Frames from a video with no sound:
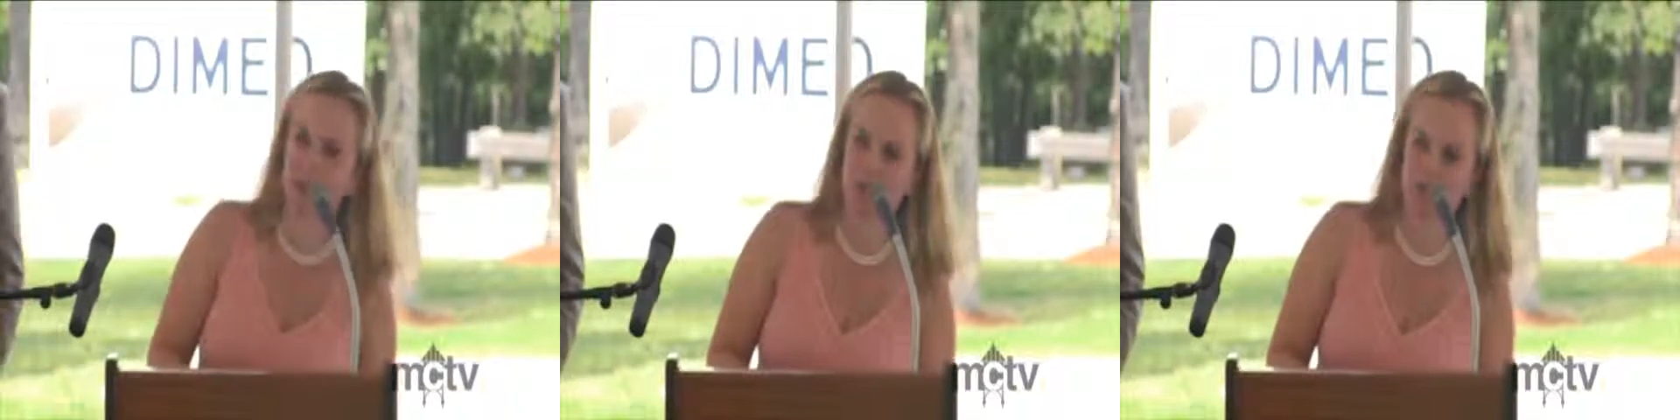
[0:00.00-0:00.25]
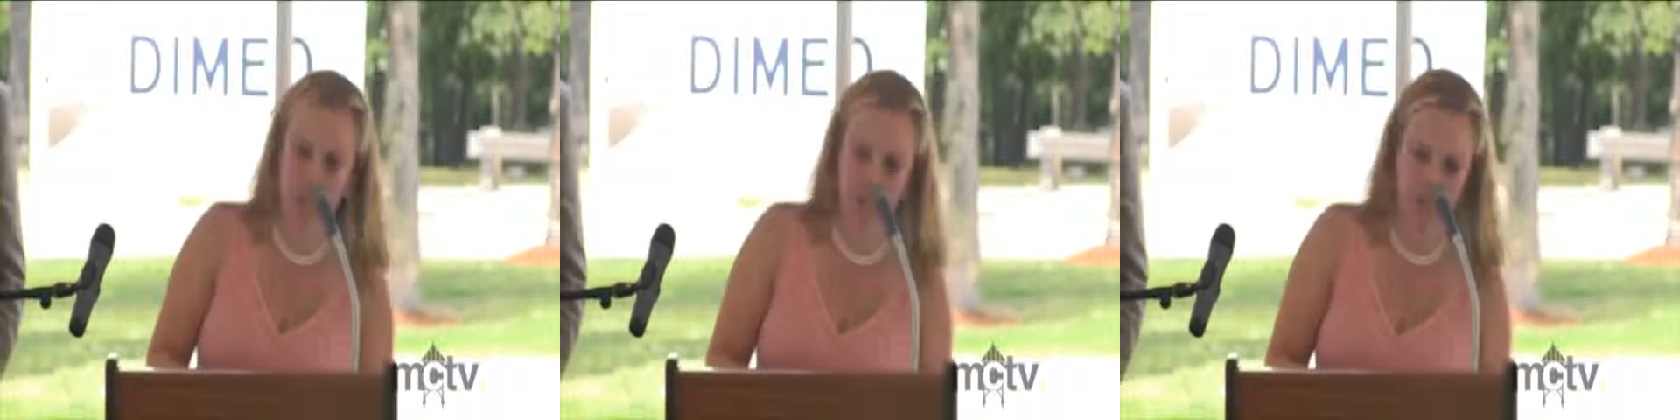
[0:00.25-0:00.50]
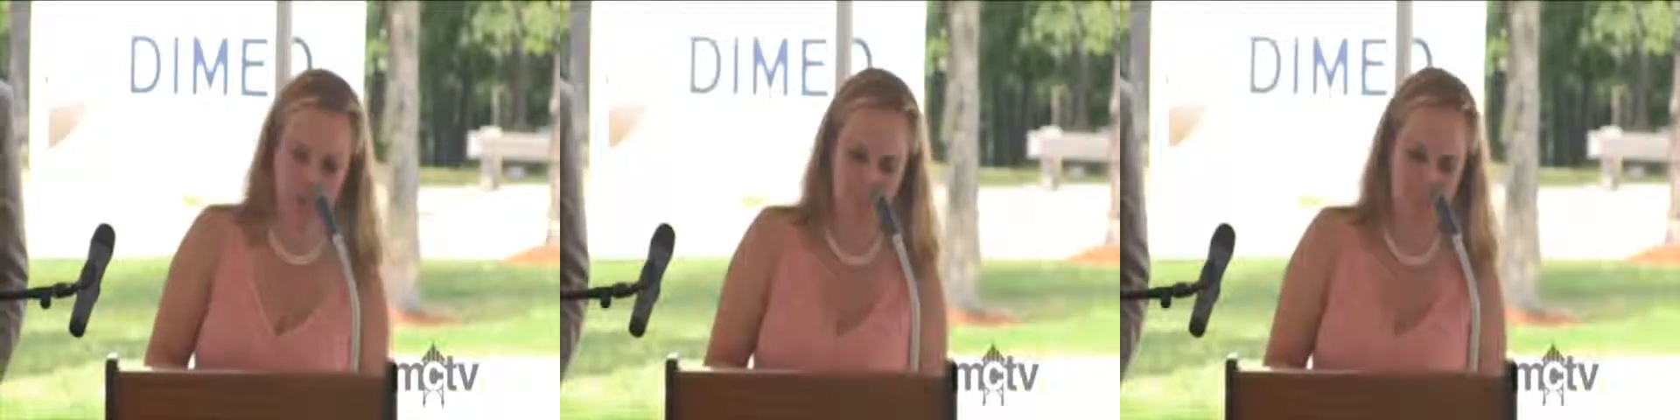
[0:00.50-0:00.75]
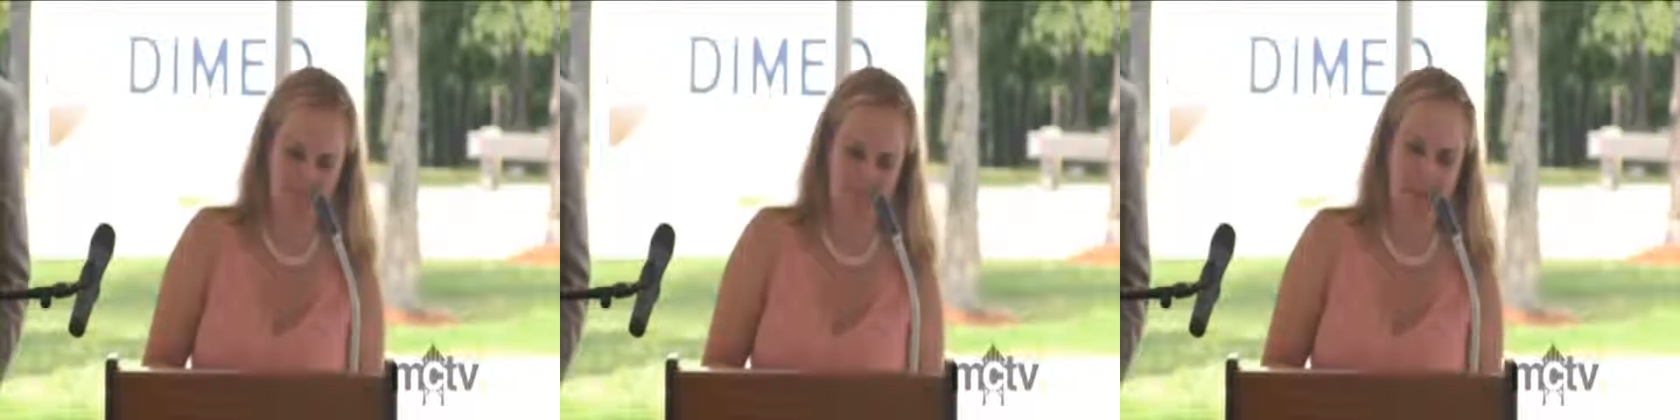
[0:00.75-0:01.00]
and education
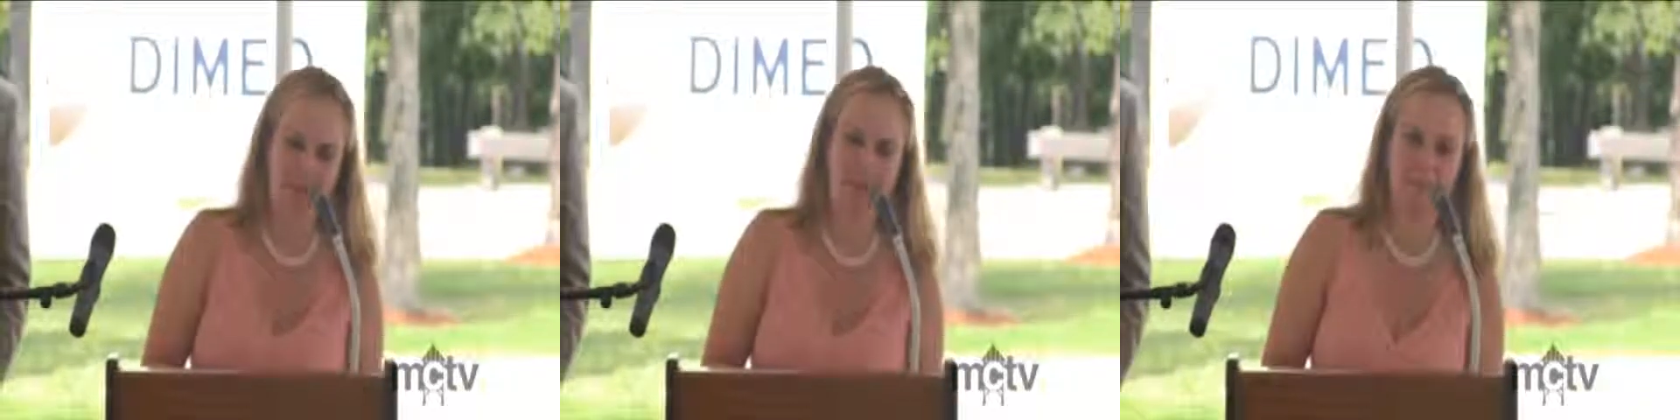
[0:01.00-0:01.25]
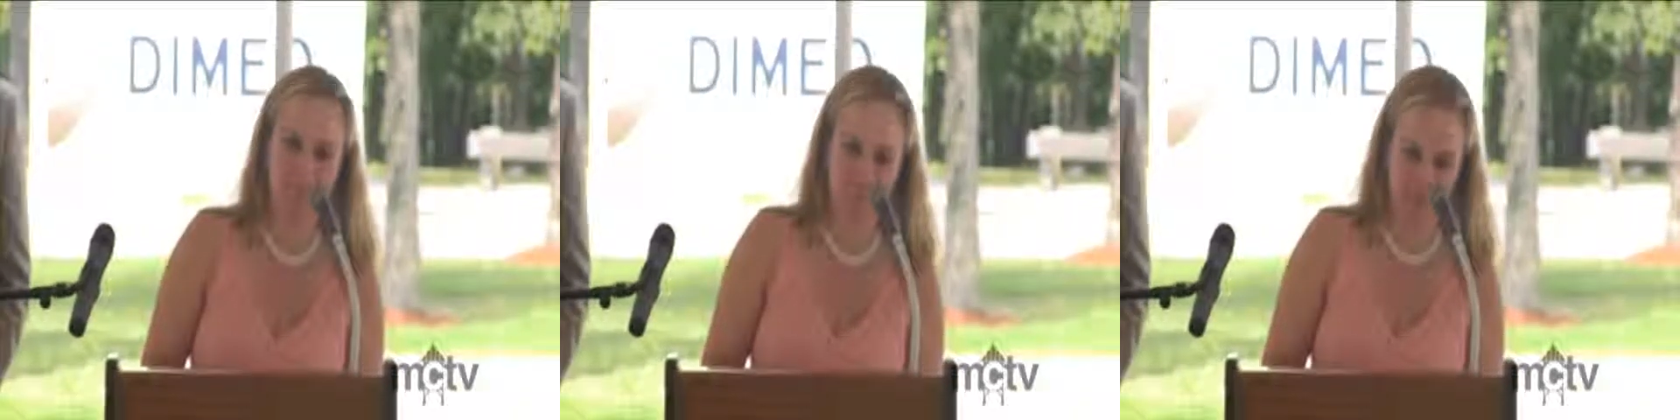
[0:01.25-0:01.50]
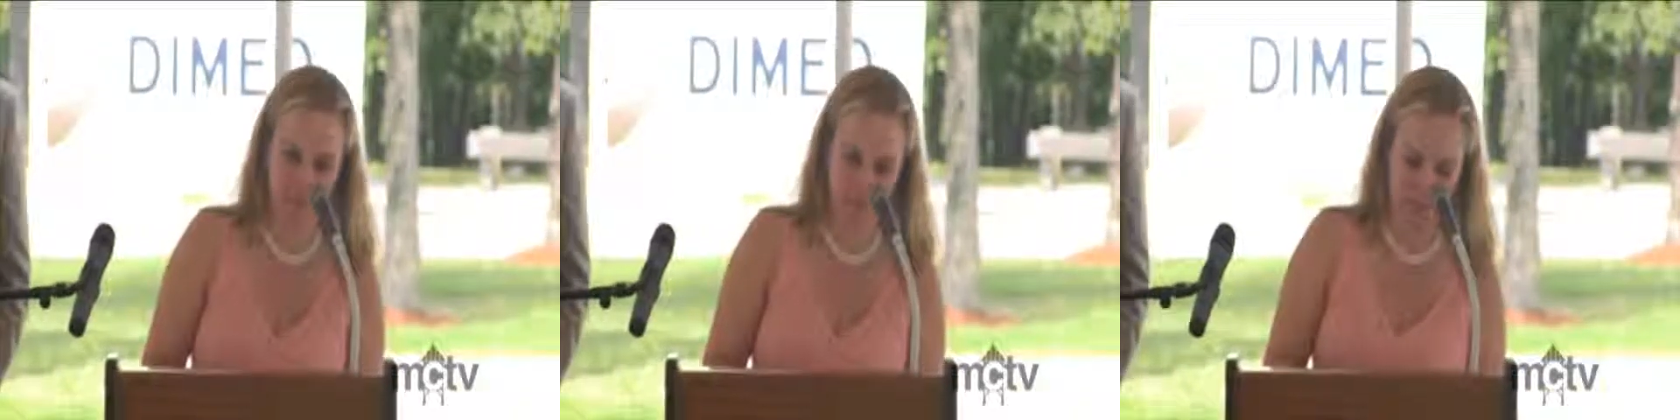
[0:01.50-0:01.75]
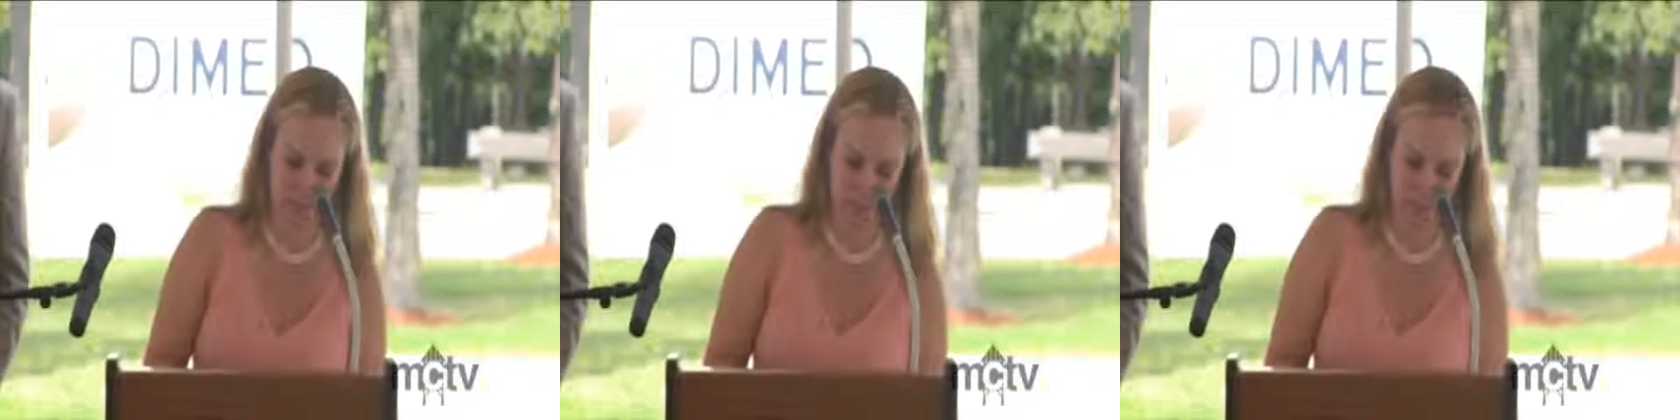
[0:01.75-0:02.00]
in
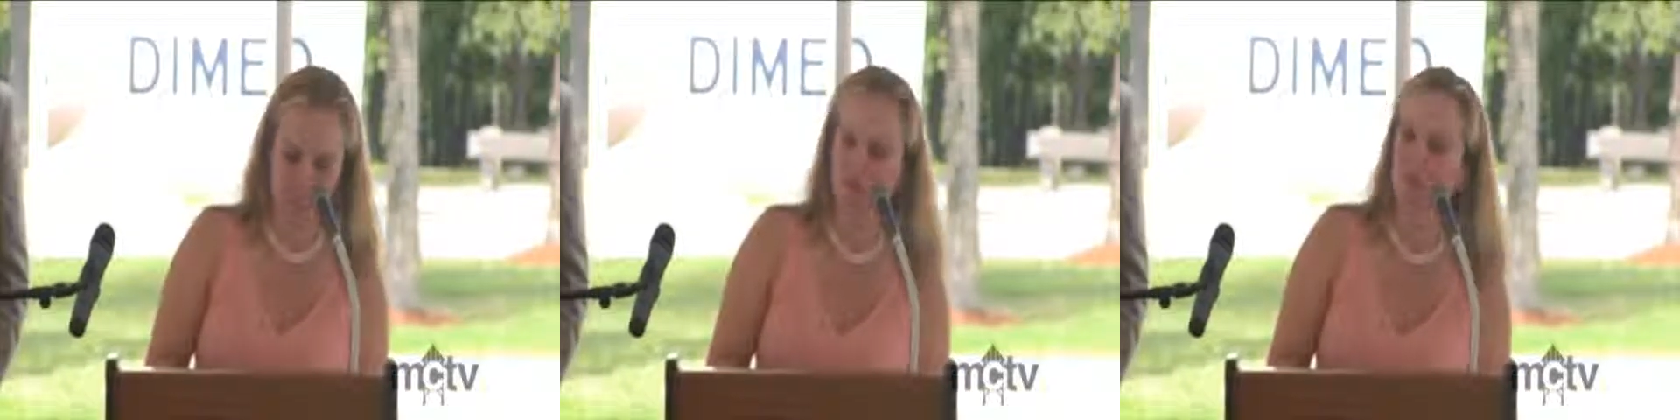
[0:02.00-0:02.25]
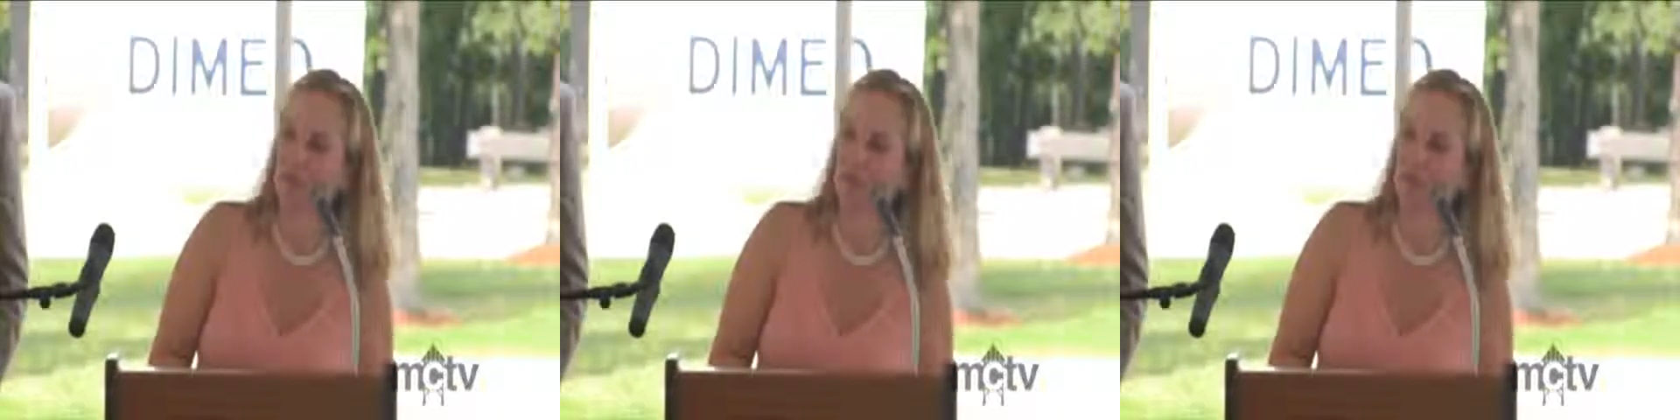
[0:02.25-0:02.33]
Methuen, and I'm